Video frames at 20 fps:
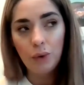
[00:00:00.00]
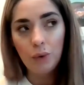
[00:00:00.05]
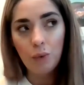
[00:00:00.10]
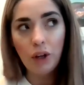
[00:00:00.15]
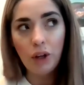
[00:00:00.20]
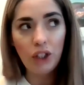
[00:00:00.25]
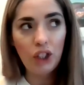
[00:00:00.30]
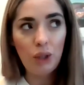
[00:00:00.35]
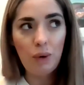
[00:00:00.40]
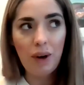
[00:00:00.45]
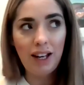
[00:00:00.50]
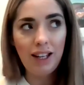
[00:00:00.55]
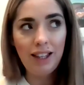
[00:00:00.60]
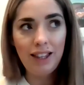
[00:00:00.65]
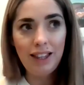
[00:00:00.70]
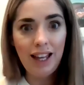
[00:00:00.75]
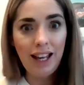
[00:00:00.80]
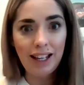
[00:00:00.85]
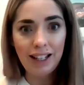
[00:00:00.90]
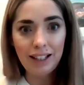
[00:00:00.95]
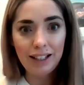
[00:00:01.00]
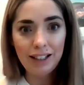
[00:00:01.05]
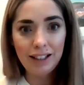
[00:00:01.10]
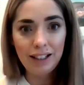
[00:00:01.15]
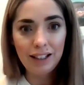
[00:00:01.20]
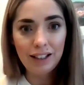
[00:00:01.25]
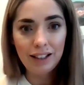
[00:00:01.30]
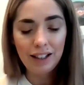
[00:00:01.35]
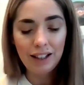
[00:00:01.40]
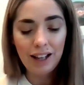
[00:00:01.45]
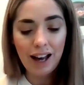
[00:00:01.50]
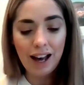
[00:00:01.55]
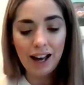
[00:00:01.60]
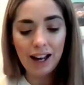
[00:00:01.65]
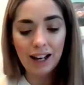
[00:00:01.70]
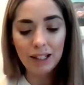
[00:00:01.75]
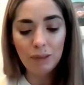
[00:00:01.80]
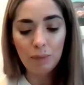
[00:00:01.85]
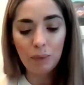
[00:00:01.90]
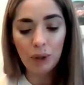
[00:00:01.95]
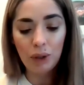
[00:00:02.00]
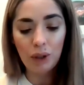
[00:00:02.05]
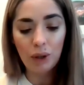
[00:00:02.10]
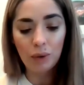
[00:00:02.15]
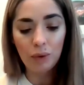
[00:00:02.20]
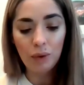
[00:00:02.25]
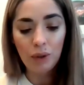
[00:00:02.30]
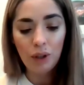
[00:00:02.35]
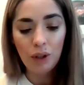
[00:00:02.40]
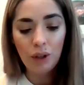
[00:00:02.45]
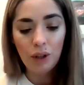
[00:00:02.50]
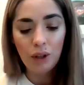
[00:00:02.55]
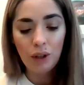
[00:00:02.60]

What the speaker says: "What do I think?" asked Bruno.